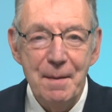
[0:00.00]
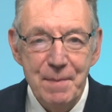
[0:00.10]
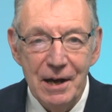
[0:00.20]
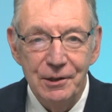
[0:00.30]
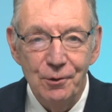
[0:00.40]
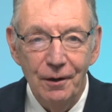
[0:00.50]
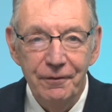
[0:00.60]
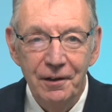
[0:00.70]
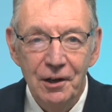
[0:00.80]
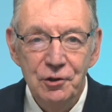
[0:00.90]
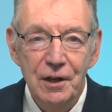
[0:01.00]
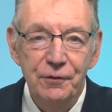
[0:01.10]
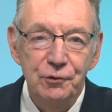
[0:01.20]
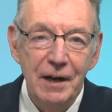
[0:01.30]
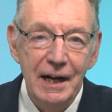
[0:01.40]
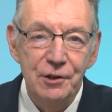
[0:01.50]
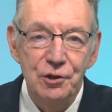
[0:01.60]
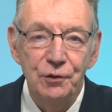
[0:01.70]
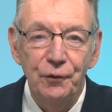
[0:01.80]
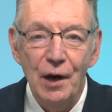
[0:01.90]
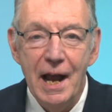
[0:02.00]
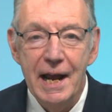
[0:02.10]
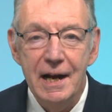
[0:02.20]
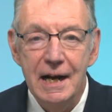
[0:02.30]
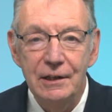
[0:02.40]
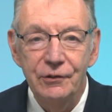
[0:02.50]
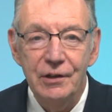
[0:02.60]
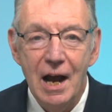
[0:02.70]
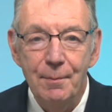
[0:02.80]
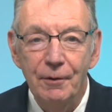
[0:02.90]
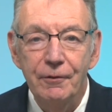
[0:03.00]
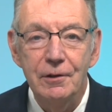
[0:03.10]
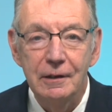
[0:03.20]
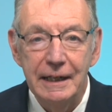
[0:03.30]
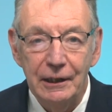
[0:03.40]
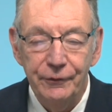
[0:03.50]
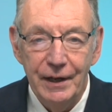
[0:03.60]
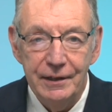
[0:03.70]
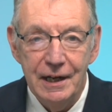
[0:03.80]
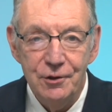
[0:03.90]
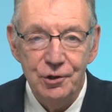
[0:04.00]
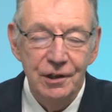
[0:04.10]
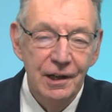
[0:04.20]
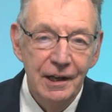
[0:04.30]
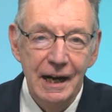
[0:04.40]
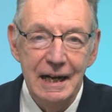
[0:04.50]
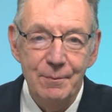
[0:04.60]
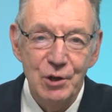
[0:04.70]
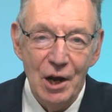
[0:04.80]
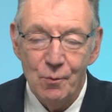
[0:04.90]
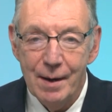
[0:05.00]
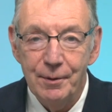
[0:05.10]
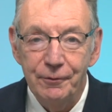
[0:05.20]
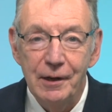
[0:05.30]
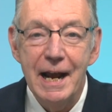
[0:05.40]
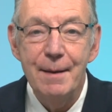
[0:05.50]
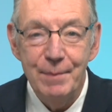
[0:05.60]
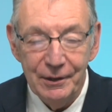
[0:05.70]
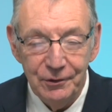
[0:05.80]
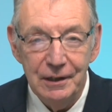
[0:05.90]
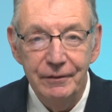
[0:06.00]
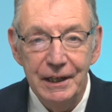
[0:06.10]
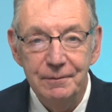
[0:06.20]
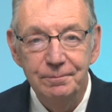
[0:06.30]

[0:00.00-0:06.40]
Behlendorf, Chief Strategist for AI and Cyber for the Linux Foundation, and I'm John Weber for AM Best TV.